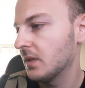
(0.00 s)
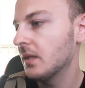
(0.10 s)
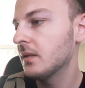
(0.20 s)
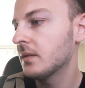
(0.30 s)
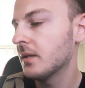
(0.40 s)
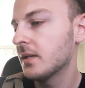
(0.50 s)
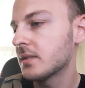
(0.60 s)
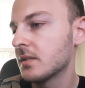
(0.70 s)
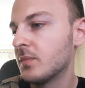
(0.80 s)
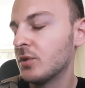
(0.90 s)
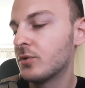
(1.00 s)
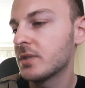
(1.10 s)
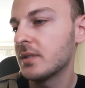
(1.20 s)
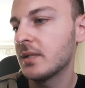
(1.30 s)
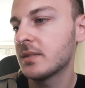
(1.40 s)
And it has some other
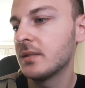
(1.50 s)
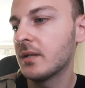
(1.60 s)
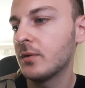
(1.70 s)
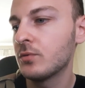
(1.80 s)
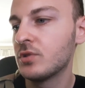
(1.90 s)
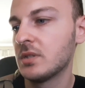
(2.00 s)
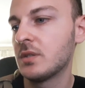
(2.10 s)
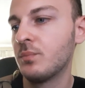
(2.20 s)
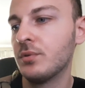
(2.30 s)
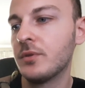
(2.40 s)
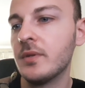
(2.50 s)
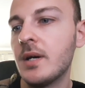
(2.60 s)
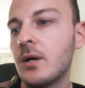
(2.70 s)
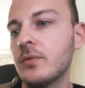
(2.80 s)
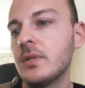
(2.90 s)
stats that I will just put
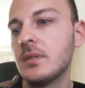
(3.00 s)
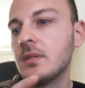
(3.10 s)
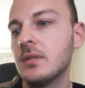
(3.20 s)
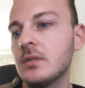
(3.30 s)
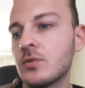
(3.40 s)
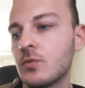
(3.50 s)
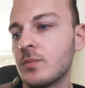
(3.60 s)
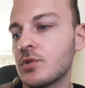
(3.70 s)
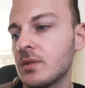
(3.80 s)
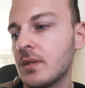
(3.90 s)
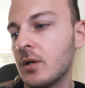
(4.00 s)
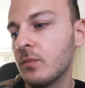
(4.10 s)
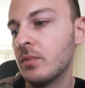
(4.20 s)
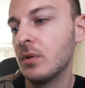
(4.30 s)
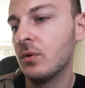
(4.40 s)
down in the description
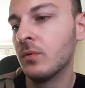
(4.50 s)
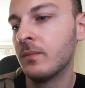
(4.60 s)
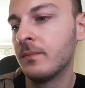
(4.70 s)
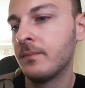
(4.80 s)
down below,